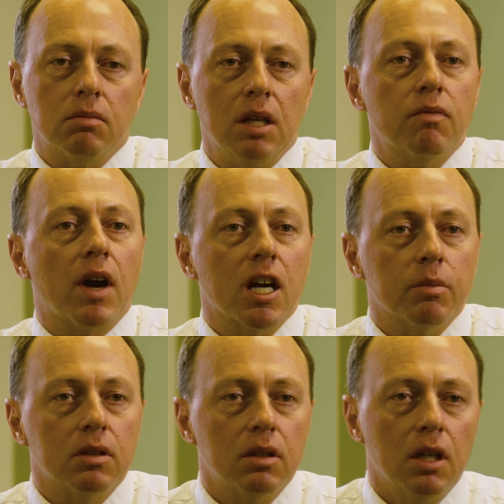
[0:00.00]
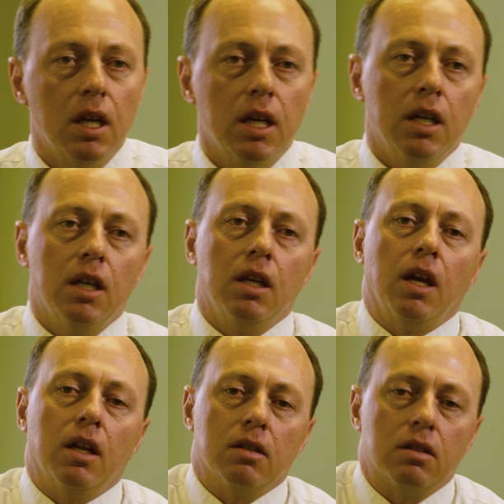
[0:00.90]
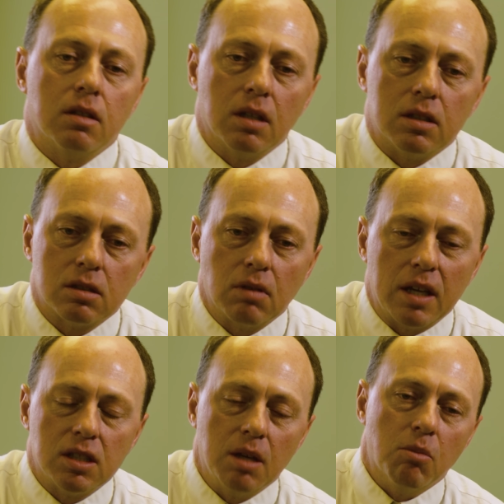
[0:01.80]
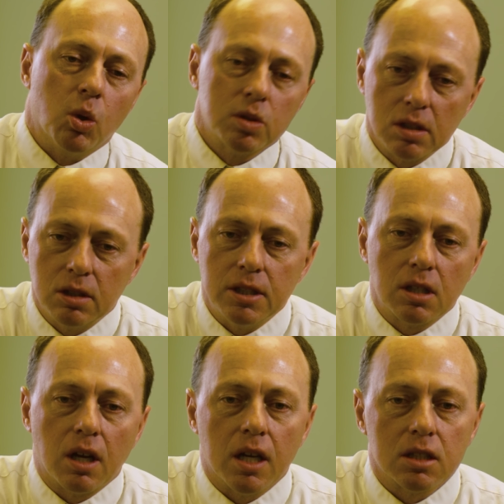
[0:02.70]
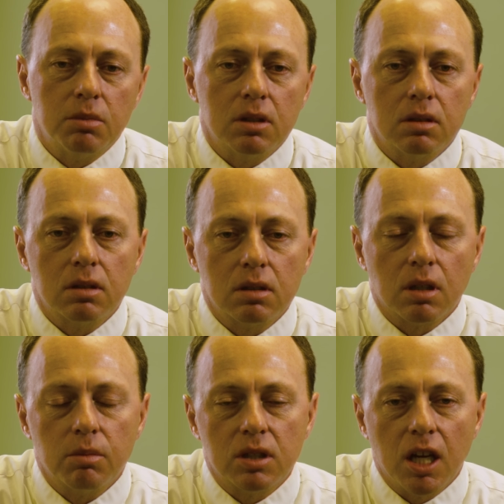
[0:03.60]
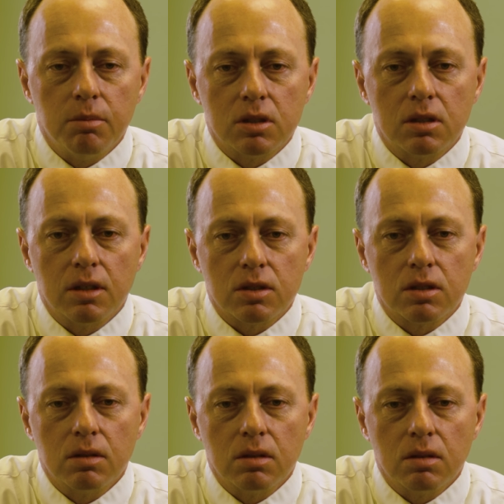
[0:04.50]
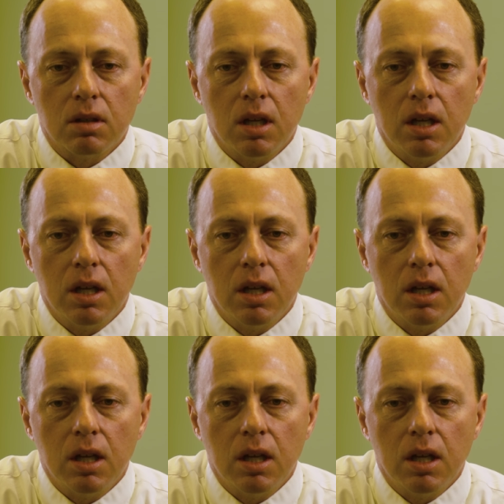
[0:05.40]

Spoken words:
environment. And I say mostly least cost, but sometimes there's certain